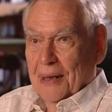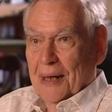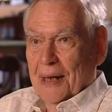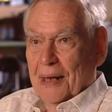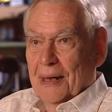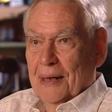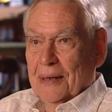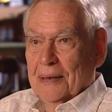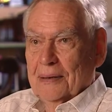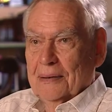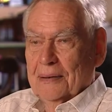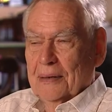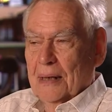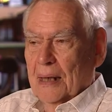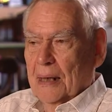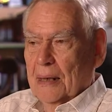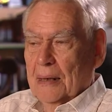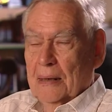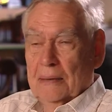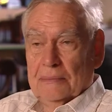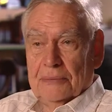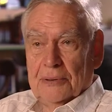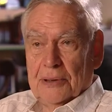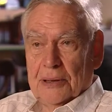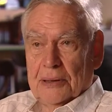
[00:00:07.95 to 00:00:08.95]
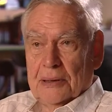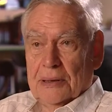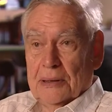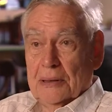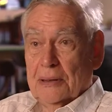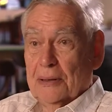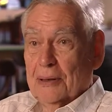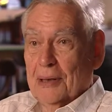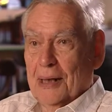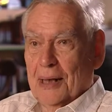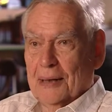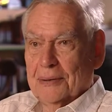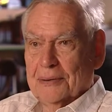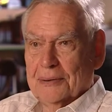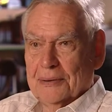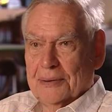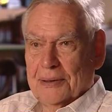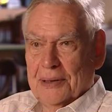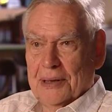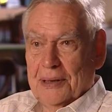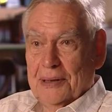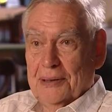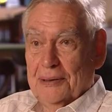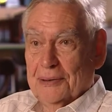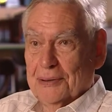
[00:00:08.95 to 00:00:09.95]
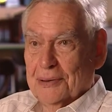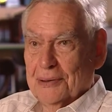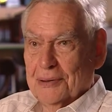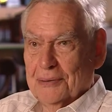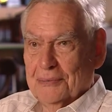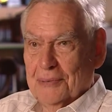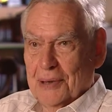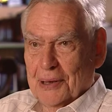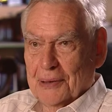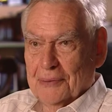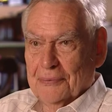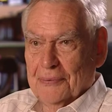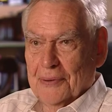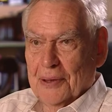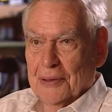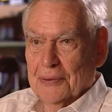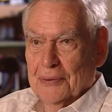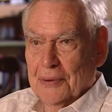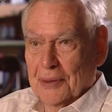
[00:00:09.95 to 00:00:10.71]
And I haven't a clue how to teach, as a matter of fact,